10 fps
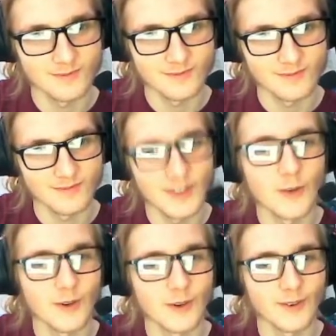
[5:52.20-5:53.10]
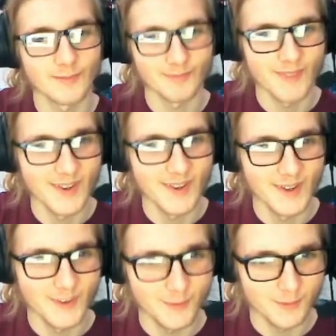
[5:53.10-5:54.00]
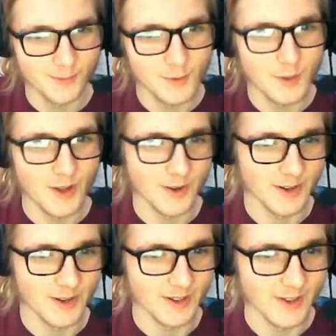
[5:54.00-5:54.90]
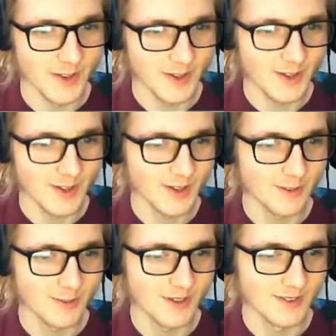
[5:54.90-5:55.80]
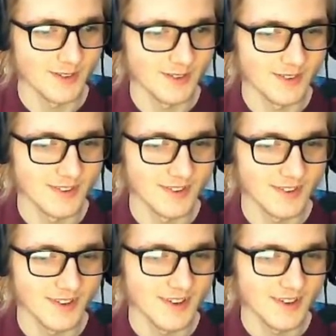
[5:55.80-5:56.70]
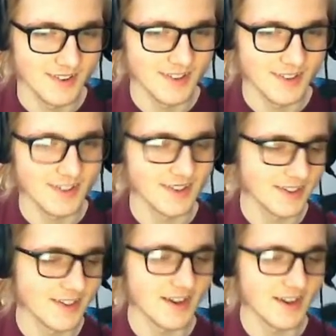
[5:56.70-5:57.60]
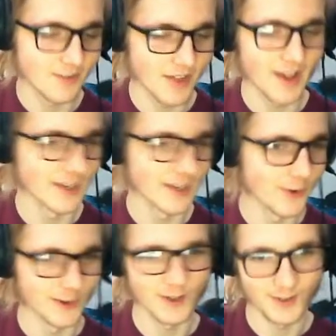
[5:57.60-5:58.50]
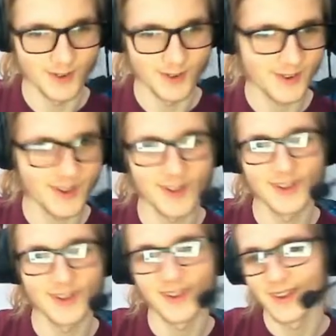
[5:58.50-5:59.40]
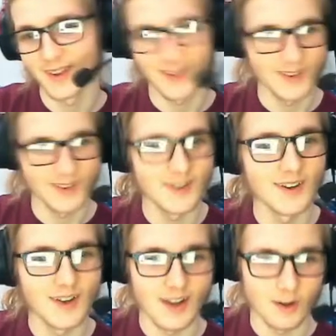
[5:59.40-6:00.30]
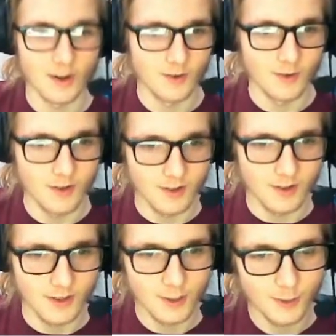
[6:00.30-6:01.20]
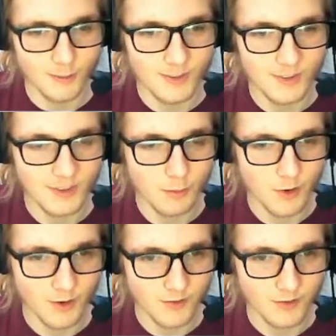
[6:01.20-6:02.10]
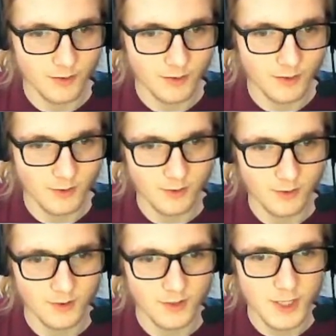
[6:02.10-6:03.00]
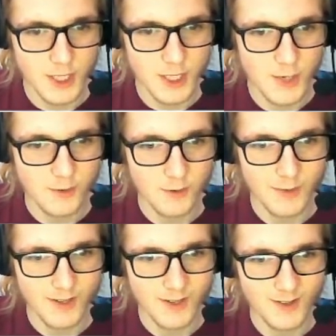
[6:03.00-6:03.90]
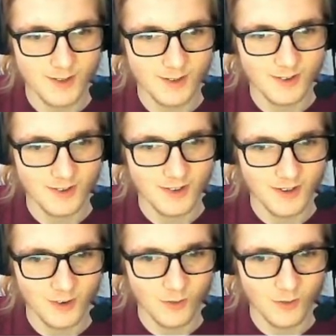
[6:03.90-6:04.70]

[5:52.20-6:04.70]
you know what? We'll put Eric in because he did have that iconic look. Now, Missy Bradford. She only appears in